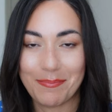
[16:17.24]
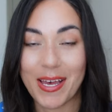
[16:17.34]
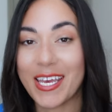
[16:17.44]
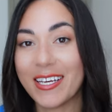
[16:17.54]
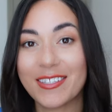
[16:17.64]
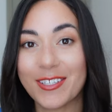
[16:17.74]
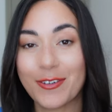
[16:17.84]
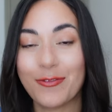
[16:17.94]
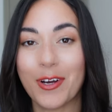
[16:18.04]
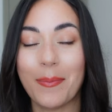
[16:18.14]
My
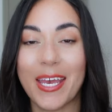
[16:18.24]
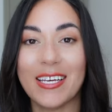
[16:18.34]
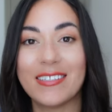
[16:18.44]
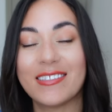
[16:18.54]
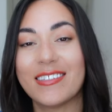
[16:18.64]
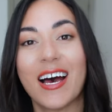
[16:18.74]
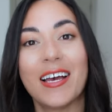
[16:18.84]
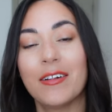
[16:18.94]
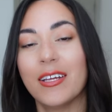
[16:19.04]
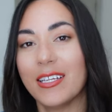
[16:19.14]
answer from a
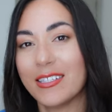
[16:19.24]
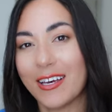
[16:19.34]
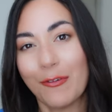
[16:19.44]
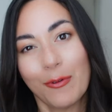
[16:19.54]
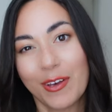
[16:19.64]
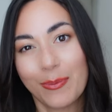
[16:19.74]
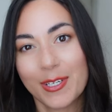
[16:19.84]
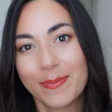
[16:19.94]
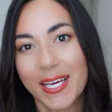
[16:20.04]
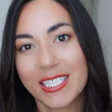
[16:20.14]
style and self-worth
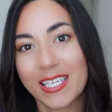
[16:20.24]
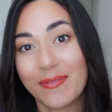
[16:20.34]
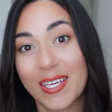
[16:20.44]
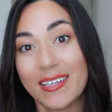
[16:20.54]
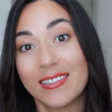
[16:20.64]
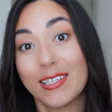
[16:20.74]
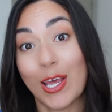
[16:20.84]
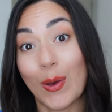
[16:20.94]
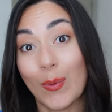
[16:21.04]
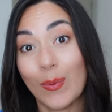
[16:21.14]
perspective is
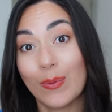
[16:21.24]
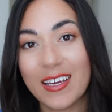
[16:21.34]
no.